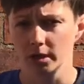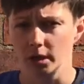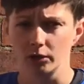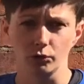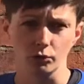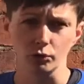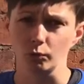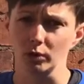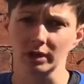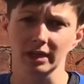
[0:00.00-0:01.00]
Your
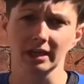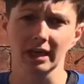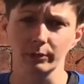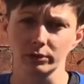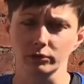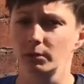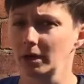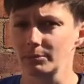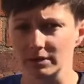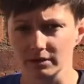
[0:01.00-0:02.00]
working hours might
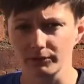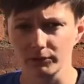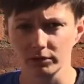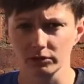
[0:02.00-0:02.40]
be different,